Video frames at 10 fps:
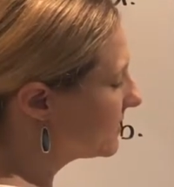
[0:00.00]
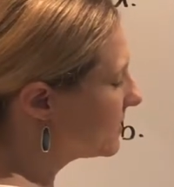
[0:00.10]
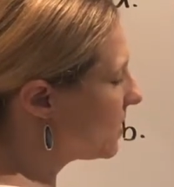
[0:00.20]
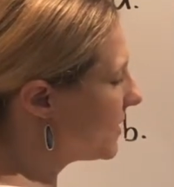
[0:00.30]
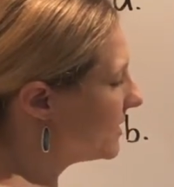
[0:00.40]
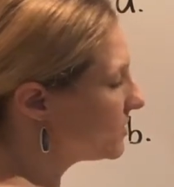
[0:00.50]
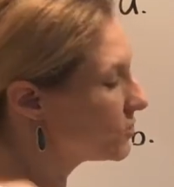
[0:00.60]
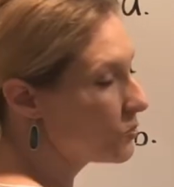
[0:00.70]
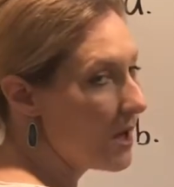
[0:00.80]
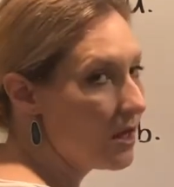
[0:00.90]
go into
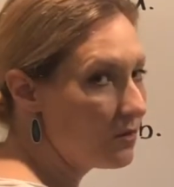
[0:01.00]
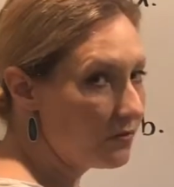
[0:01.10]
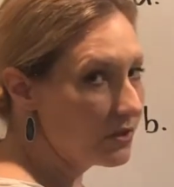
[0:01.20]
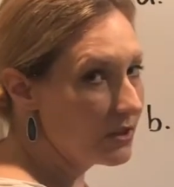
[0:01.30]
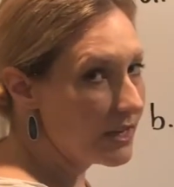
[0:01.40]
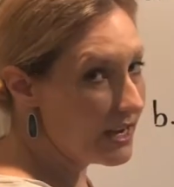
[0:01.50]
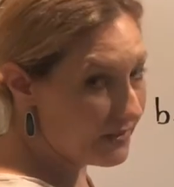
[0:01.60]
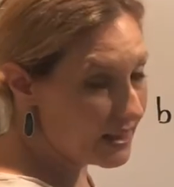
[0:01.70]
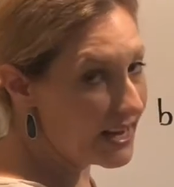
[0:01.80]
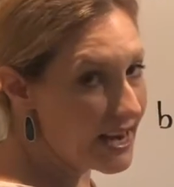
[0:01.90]
12
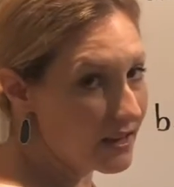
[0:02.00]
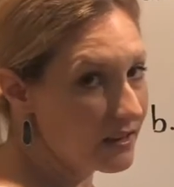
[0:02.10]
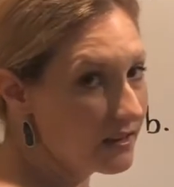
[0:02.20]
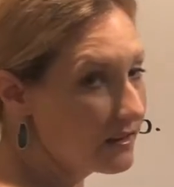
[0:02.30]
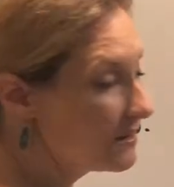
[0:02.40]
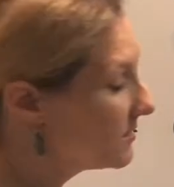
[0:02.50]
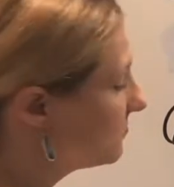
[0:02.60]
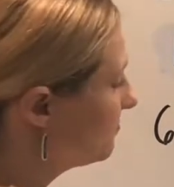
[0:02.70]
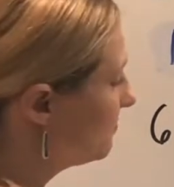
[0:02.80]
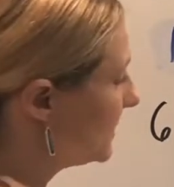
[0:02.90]
evenly?
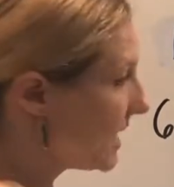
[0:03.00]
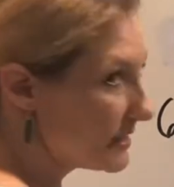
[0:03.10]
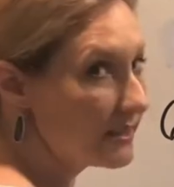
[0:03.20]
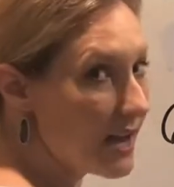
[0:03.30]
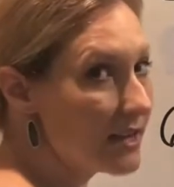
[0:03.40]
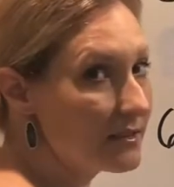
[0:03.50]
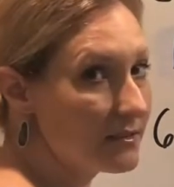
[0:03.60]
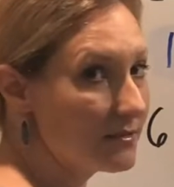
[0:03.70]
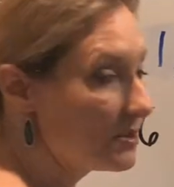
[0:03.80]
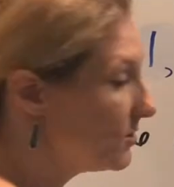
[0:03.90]
Yes, it does. 2